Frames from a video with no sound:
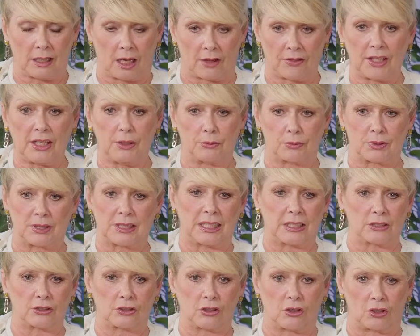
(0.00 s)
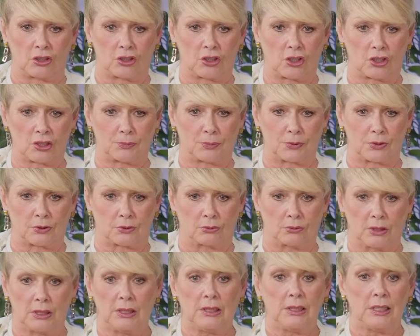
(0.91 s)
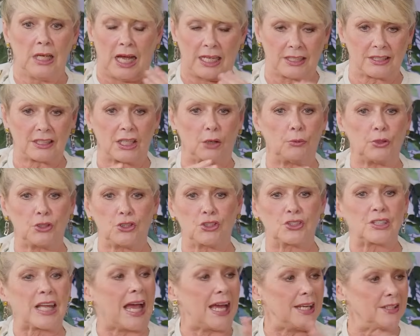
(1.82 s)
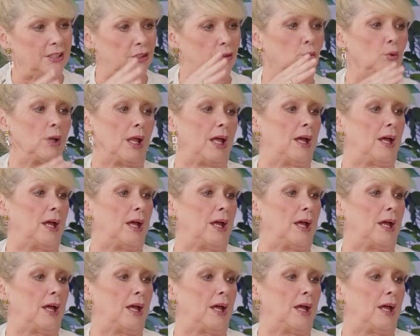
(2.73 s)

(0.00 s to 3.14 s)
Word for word: I think it was King's College Hospital. And so we just handed all